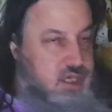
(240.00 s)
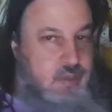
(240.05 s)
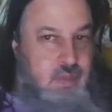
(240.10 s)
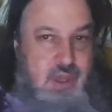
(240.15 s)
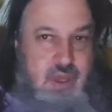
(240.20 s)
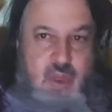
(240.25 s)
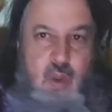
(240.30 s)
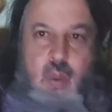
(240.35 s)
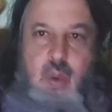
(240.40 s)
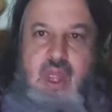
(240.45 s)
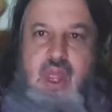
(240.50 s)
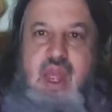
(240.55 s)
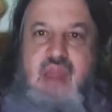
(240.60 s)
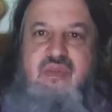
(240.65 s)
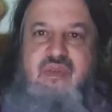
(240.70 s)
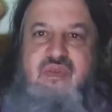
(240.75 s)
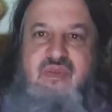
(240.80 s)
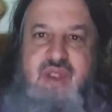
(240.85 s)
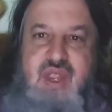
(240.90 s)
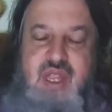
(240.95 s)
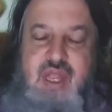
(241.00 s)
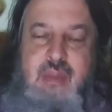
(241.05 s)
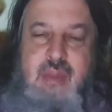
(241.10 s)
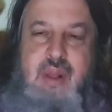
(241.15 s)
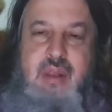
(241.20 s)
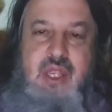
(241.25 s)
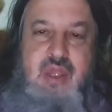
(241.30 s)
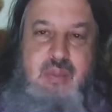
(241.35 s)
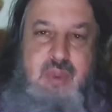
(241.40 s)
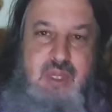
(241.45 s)
simply the way I feel
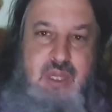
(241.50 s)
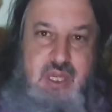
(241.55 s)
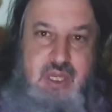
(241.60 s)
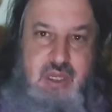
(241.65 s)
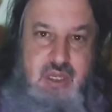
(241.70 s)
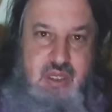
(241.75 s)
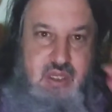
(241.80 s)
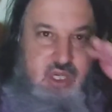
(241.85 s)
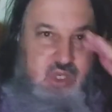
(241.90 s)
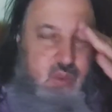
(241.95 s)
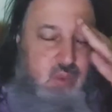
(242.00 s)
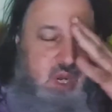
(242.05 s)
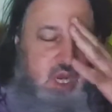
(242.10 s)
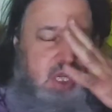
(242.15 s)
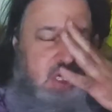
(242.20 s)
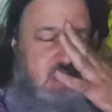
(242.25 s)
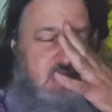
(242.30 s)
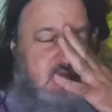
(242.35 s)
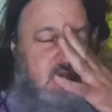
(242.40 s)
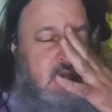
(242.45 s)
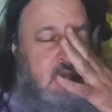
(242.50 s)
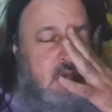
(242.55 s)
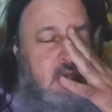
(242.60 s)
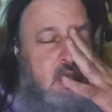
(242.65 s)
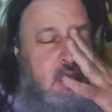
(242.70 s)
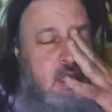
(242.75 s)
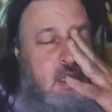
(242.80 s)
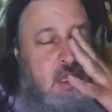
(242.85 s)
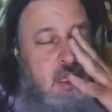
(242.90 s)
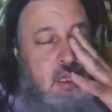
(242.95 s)
about this particular situation.
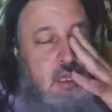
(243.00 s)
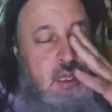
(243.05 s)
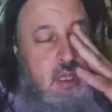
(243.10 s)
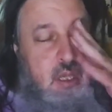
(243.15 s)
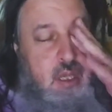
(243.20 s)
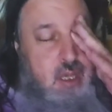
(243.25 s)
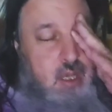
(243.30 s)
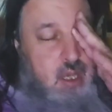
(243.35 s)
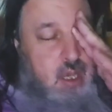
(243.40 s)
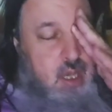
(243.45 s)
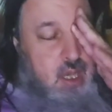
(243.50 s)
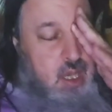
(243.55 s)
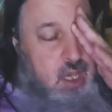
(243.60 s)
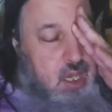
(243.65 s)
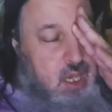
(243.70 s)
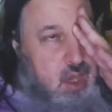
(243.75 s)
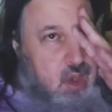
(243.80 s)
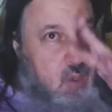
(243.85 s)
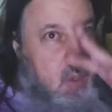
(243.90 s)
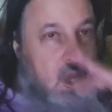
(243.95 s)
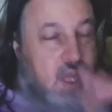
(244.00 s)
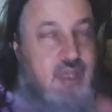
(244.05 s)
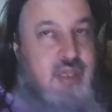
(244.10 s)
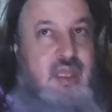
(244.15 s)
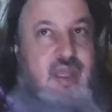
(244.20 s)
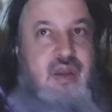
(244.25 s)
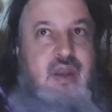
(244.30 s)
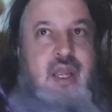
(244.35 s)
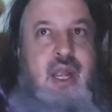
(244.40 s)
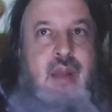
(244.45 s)
And
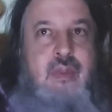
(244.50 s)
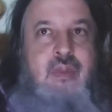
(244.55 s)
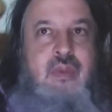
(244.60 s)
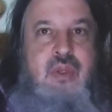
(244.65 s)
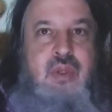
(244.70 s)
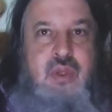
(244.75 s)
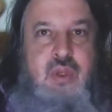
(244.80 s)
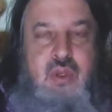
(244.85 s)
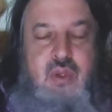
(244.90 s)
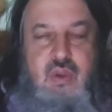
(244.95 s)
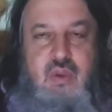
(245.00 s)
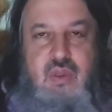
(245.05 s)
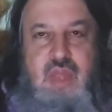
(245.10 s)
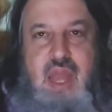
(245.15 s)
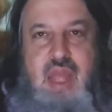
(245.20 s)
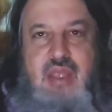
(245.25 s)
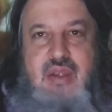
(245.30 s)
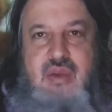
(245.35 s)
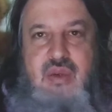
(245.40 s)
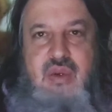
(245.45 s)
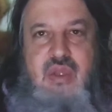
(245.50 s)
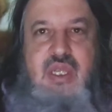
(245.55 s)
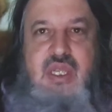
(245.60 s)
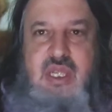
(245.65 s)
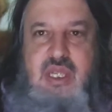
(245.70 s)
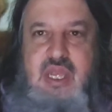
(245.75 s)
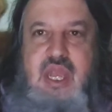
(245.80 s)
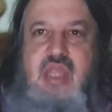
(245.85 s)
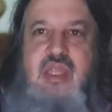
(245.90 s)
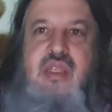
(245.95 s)
once they come to that sort of
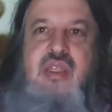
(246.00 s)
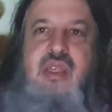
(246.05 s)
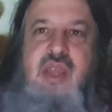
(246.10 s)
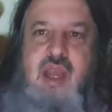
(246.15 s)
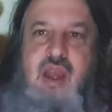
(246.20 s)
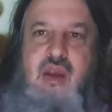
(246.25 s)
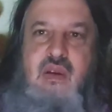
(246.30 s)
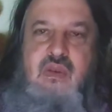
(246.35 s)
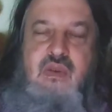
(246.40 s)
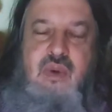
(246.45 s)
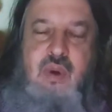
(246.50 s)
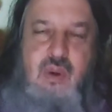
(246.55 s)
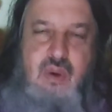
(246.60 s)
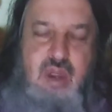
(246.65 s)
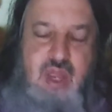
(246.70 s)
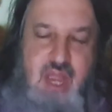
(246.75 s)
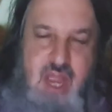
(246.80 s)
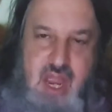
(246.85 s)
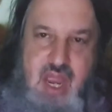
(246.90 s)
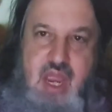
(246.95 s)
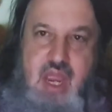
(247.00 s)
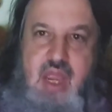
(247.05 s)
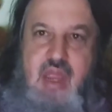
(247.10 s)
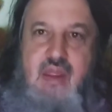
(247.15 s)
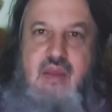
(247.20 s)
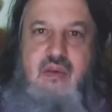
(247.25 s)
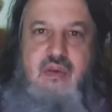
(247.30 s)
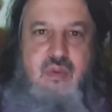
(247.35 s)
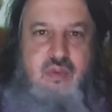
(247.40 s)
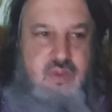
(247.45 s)
sense of
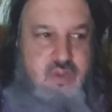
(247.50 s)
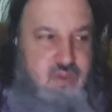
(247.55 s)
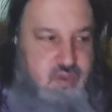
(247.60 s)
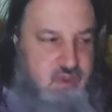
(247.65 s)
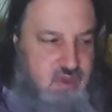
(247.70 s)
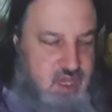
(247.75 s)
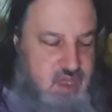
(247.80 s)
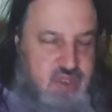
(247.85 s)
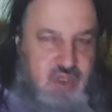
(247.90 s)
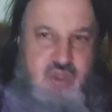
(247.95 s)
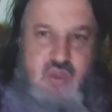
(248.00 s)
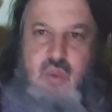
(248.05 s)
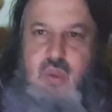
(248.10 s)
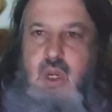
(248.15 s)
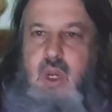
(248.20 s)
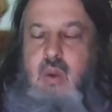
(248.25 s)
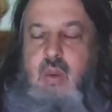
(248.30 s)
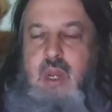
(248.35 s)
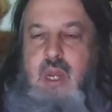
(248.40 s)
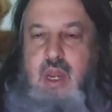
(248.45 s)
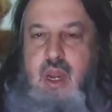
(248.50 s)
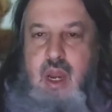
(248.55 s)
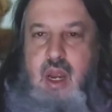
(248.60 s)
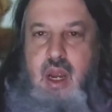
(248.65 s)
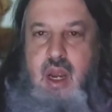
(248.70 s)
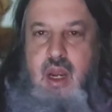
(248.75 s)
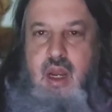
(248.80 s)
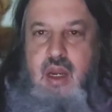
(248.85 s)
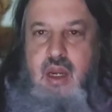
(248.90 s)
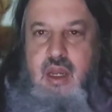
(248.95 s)
okay, this is where we
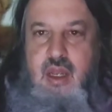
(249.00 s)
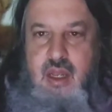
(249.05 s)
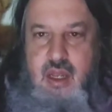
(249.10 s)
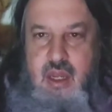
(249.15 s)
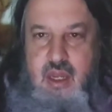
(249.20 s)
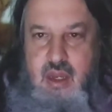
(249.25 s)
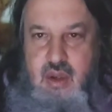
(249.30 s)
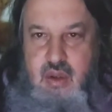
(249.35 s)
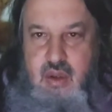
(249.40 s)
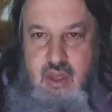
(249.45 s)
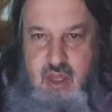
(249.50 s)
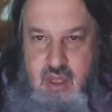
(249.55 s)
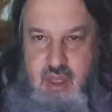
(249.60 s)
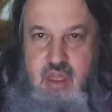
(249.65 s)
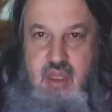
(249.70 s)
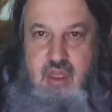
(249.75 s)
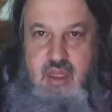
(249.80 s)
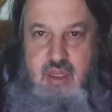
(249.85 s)
are, you know, uh,